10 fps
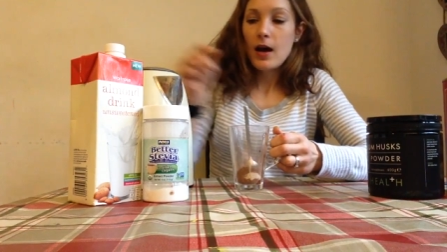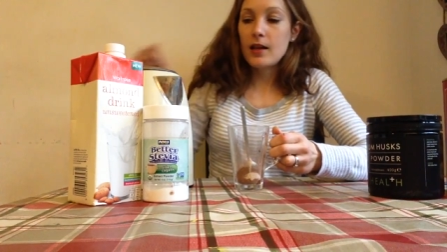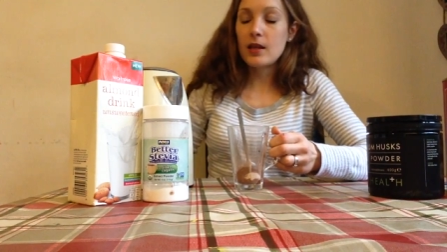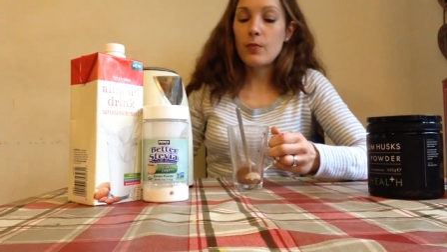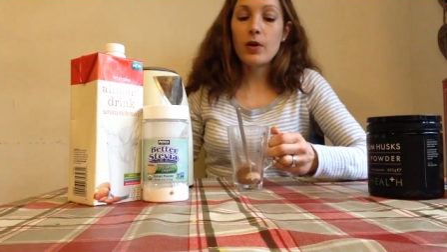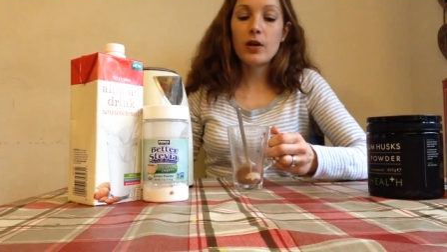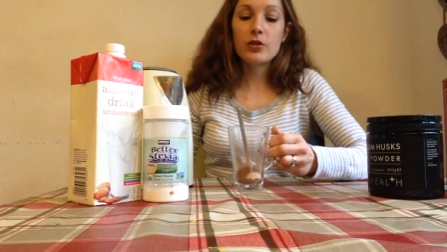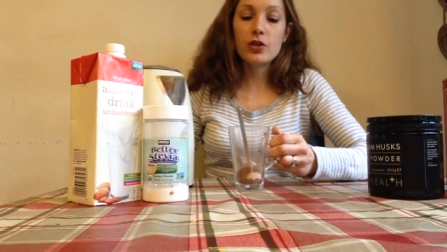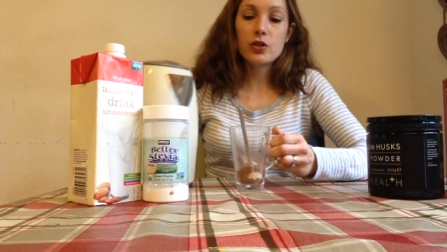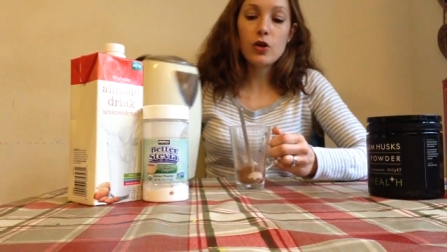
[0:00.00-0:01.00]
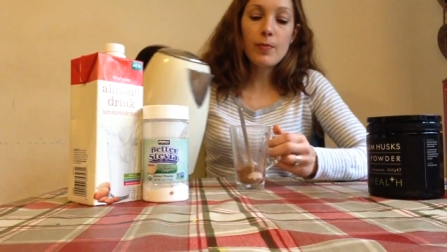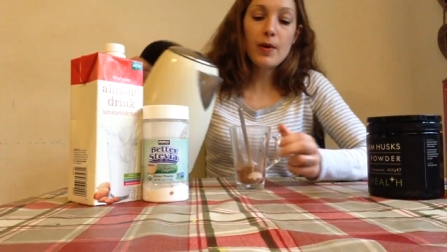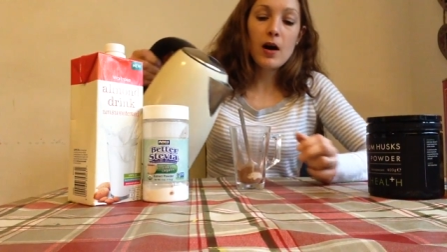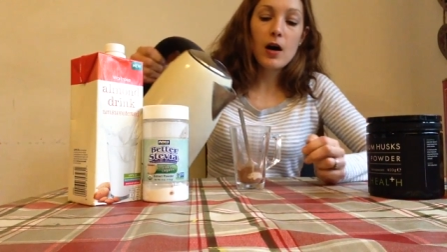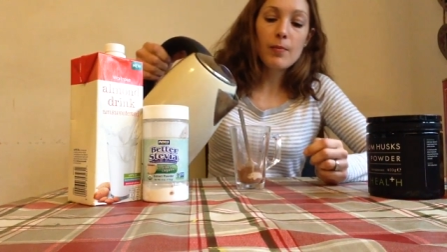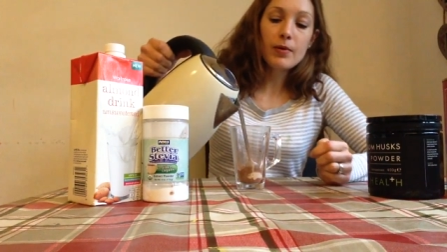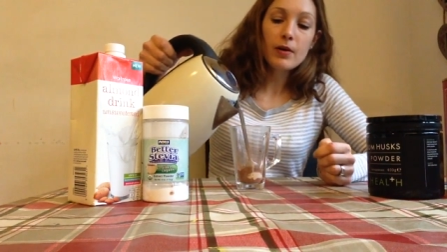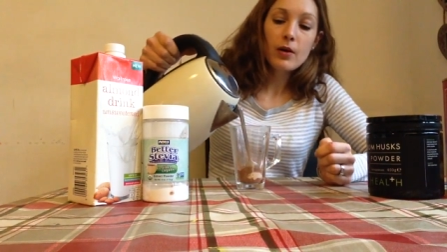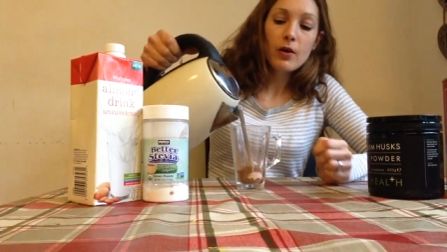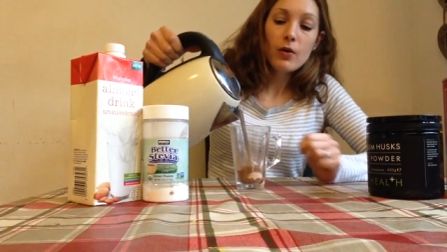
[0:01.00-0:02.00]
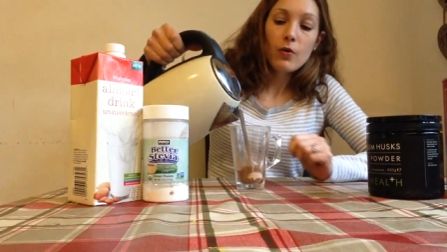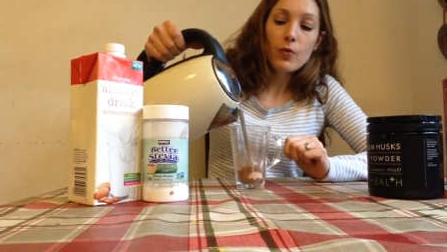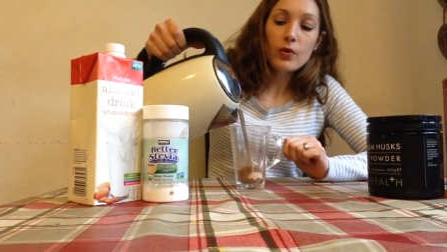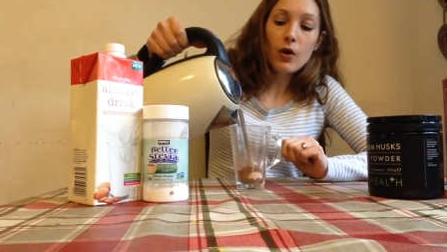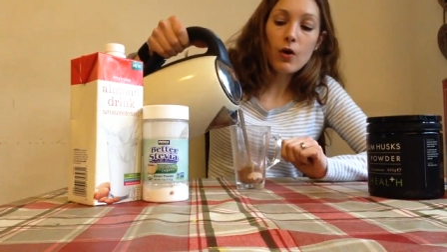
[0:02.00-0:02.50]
And then we're going to just top it up with